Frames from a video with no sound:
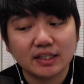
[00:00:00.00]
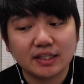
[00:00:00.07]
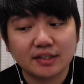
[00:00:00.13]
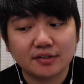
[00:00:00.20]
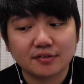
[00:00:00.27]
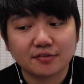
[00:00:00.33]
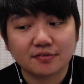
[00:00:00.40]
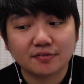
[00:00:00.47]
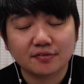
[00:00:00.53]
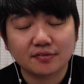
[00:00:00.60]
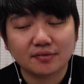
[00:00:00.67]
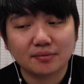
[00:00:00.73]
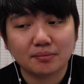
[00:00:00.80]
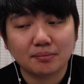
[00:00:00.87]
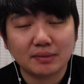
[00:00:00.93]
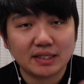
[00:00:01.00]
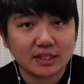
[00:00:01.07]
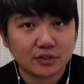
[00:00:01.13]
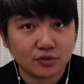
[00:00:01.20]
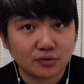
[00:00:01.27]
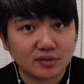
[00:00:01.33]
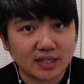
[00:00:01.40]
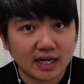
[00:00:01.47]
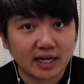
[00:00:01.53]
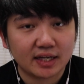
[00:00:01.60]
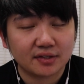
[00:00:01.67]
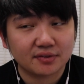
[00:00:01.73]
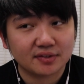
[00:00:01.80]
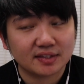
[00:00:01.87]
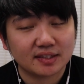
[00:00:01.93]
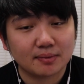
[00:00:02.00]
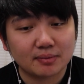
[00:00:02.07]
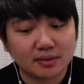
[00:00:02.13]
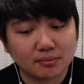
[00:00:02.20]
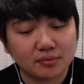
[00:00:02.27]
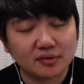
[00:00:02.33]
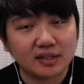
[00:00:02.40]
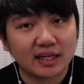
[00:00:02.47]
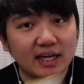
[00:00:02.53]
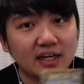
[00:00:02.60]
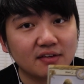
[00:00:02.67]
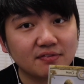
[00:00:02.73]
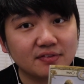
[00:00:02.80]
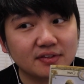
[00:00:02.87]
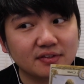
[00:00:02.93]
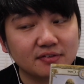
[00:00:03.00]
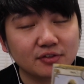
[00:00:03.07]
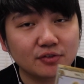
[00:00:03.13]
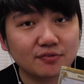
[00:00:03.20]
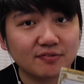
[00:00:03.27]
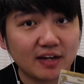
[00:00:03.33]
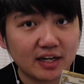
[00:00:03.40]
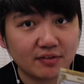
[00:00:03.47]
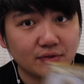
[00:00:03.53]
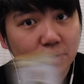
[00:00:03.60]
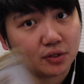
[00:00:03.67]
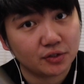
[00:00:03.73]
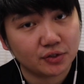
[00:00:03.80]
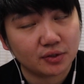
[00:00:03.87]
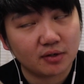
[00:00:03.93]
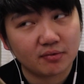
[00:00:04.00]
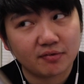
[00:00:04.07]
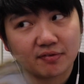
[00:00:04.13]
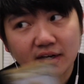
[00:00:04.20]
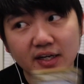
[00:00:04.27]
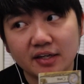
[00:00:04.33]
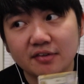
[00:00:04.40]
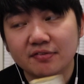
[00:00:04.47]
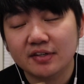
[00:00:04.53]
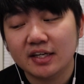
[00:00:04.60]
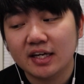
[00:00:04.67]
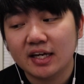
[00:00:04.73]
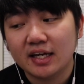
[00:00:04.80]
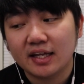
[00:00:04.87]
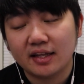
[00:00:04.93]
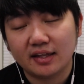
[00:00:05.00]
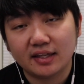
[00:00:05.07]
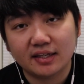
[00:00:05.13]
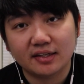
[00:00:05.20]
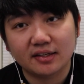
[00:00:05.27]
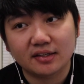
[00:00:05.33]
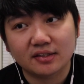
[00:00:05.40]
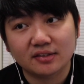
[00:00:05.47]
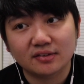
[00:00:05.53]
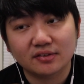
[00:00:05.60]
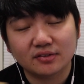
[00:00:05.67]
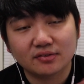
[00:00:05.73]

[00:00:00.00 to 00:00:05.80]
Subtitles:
if me and you tied on the same number, like I have a 5, you also have a 5, then